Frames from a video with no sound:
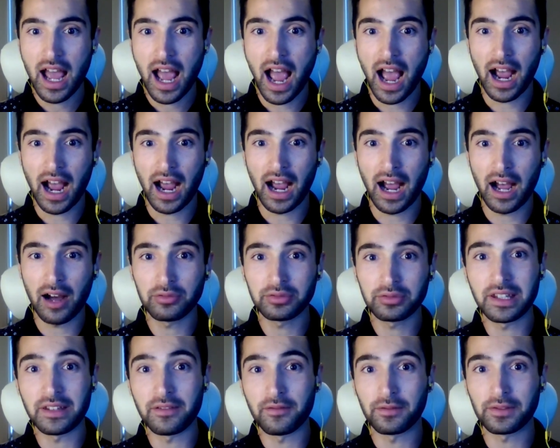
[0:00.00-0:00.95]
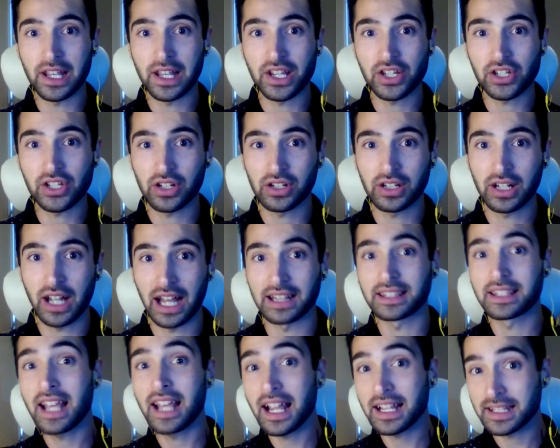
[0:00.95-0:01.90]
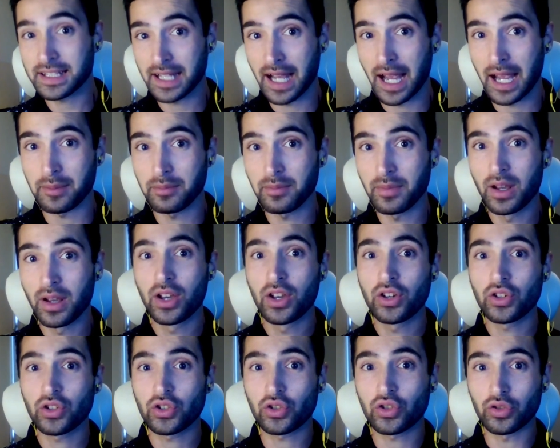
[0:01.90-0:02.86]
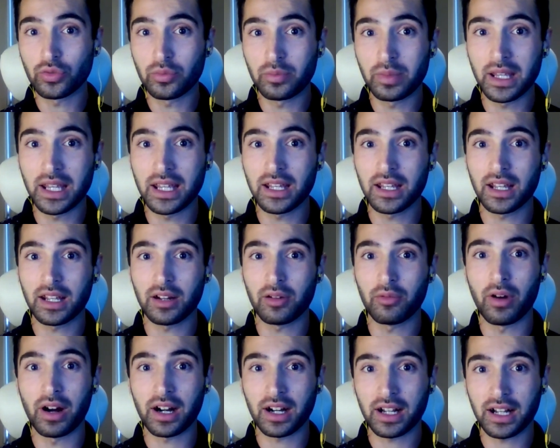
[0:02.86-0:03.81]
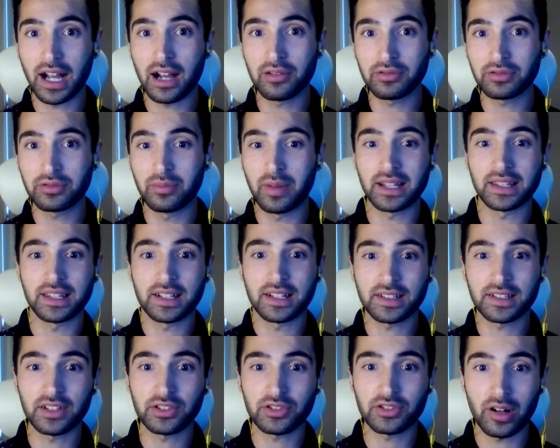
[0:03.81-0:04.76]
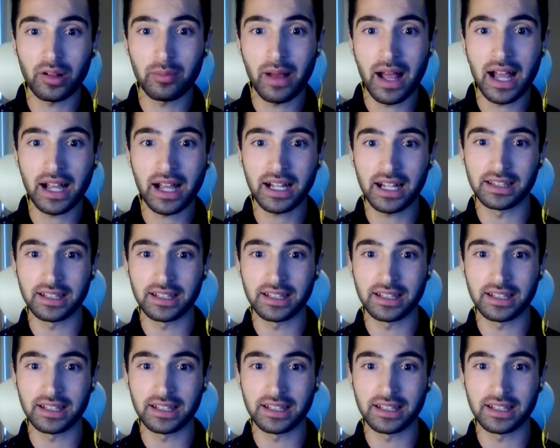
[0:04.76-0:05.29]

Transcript: and how the inflation at that time should be worked out by the central bank,